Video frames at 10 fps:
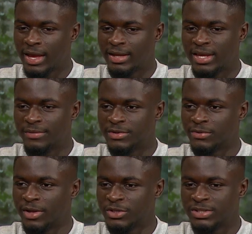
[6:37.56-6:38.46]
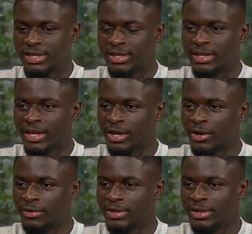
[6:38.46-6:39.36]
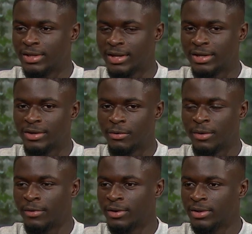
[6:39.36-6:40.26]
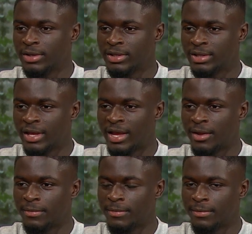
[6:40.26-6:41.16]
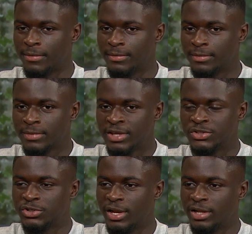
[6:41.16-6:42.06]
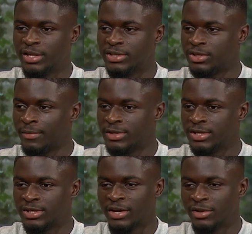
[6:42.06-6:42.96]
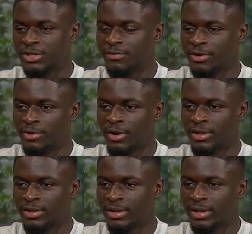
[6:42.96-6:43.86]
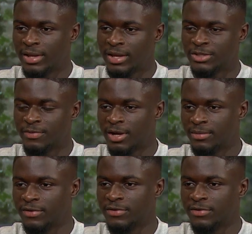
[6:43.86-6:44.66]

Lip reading: Games as well. And just seeing like how he kind of went about his training and his competition, that really spurred me on and inspired me.